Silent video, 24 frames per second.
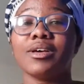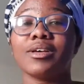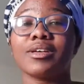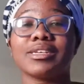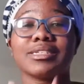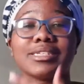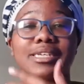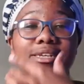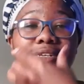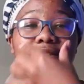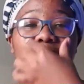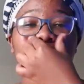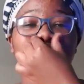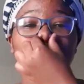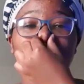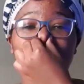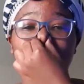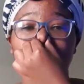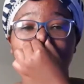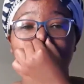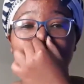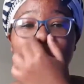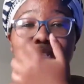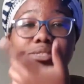because I didn't
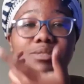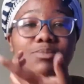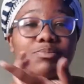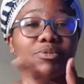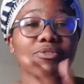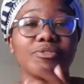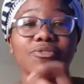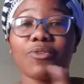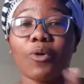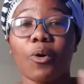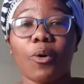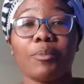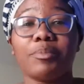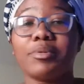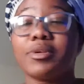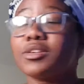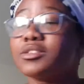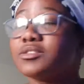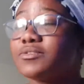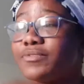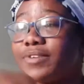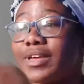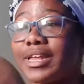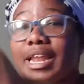do this before,
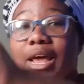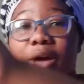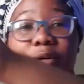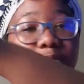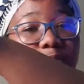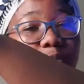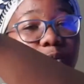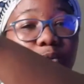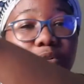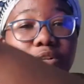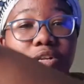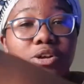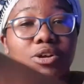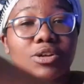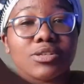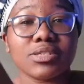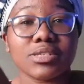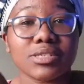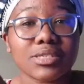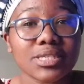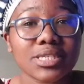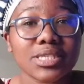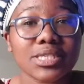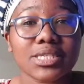because Vele, I was holding on
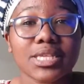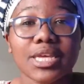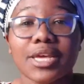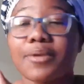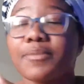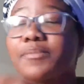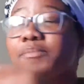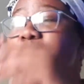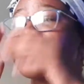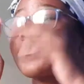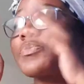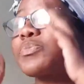to this thing.